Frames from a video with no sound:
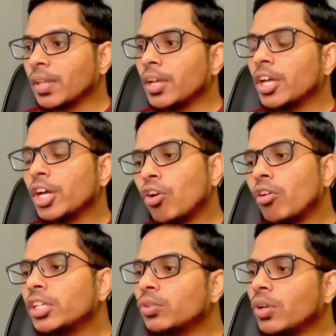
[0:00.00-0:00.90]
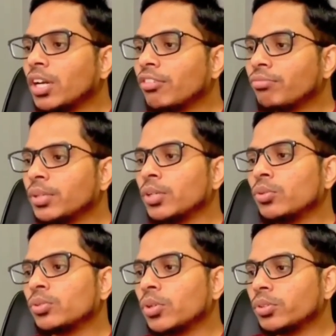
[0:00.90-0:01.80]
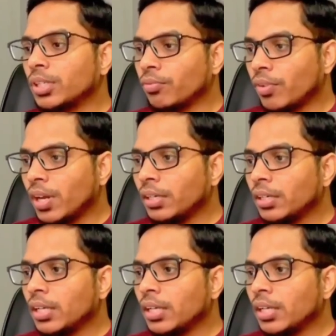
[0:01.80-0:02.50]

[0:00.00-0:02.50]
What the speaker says: According to NFPA 2001,